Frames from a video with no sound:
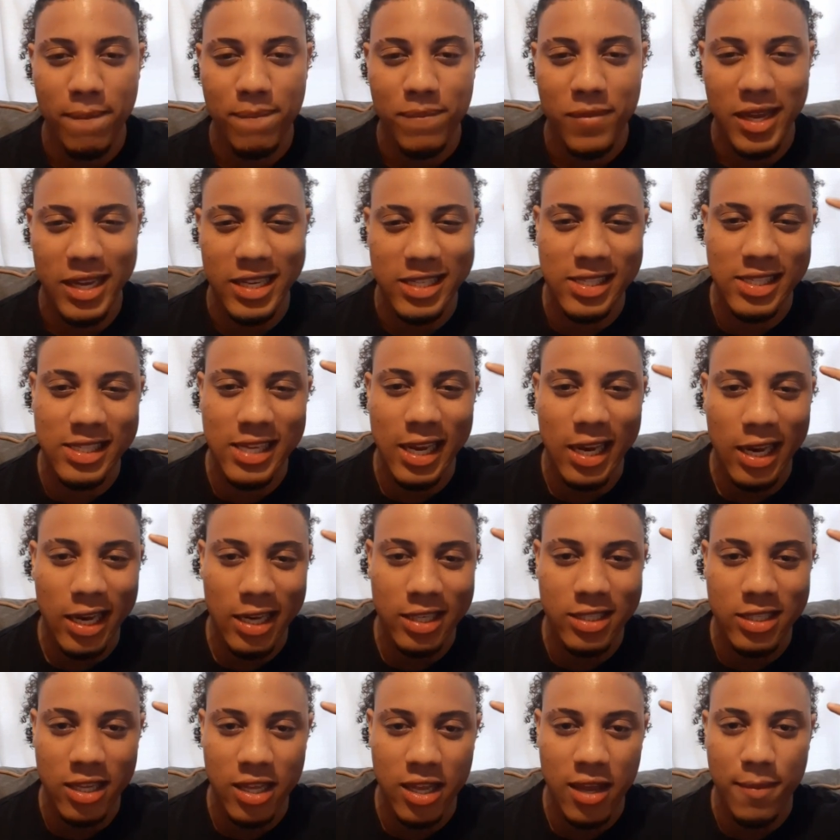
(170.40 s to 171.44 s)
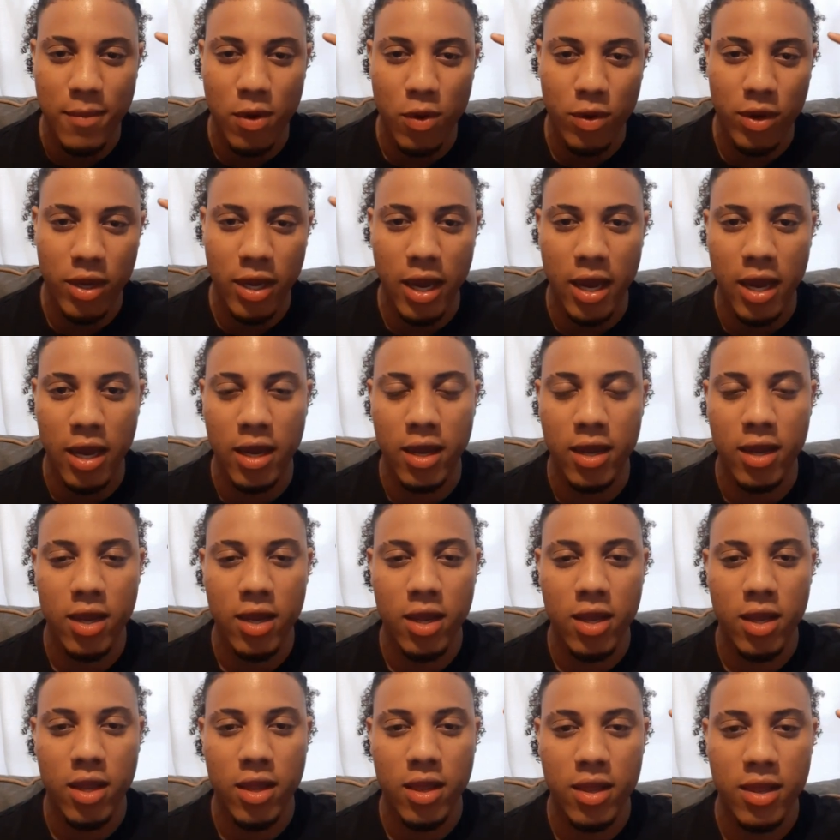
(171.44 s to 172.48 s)
is signaling to them, okay,
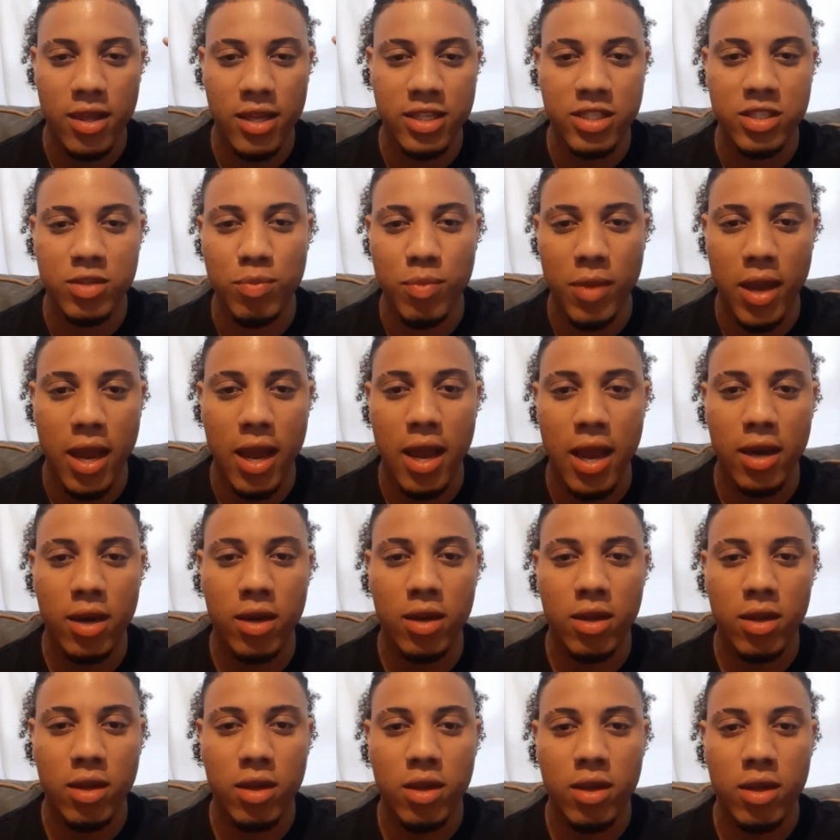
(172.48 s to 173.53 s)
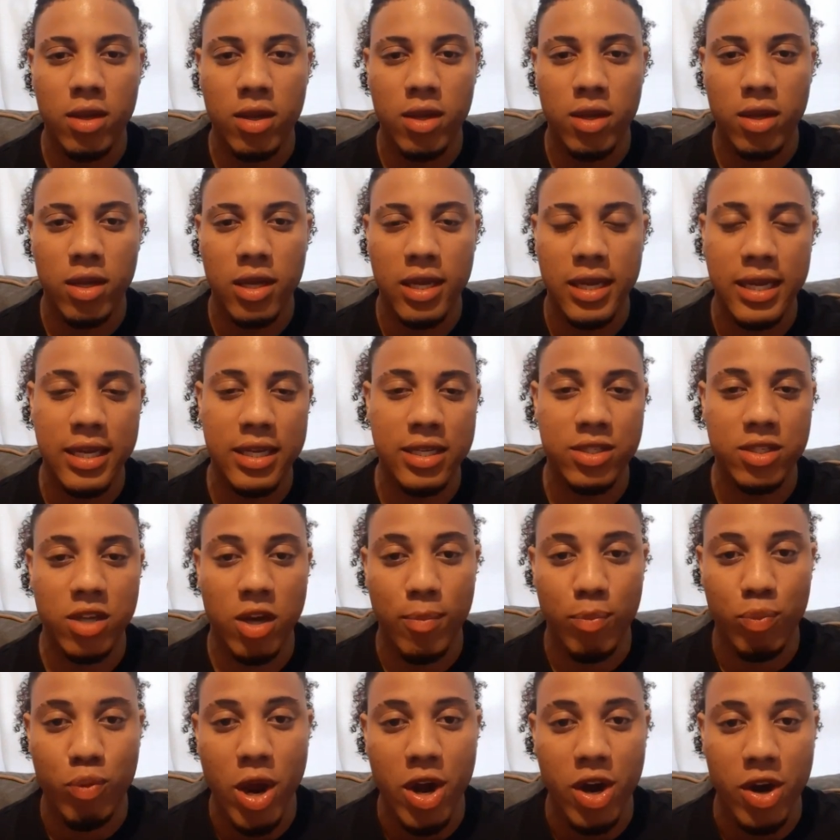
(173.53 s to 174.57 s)
this man is a
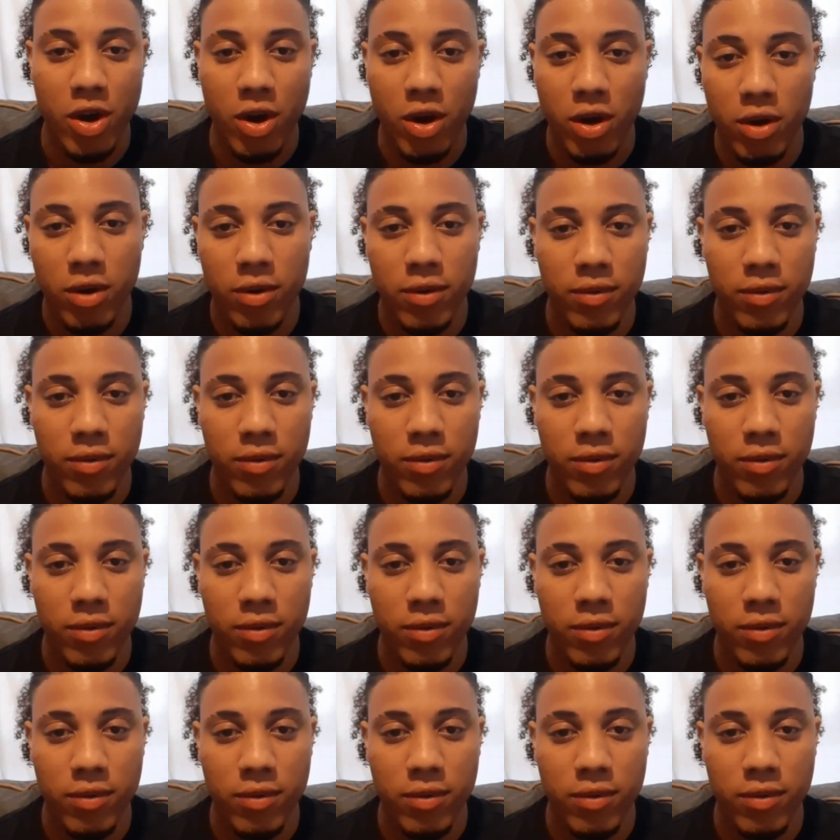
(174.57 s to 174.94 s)
predator,